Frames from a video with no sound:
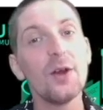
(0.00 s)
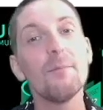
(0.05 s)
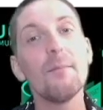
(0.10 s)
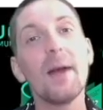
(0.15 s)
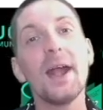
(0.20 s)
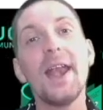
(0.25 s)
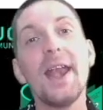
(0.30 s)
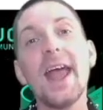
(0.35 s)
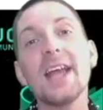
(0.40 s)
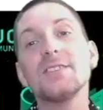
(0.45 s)

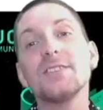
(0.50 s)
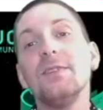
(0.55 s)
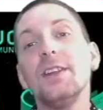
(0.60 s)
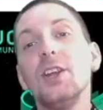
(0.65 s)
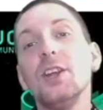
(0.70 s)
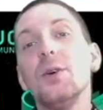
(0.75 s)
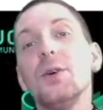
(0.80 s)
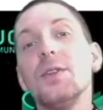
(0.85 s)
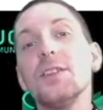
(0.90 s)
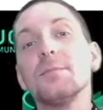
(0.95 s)
My next
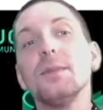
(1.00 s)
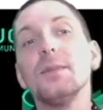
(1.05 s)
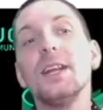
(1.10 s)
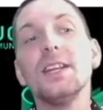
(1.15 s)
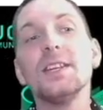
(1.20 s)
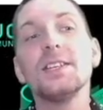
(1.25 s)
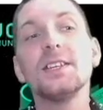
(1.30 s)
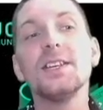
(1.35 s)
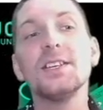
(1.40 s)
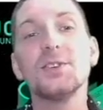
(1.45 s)
video in this
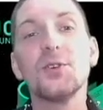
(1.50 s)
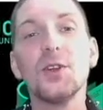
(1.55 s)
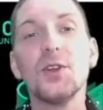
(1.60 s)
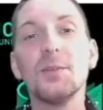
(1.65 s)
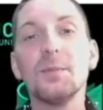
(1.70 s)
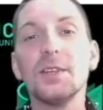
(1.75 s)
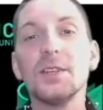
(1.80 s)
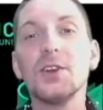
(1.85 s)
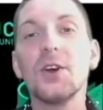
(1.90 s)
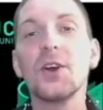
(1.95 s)
playlist is going
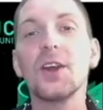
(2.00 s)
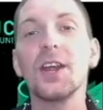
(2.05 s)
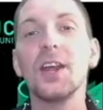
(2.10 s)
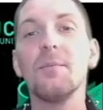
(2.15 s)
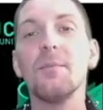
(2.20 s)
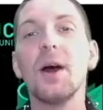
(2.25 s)
to be talking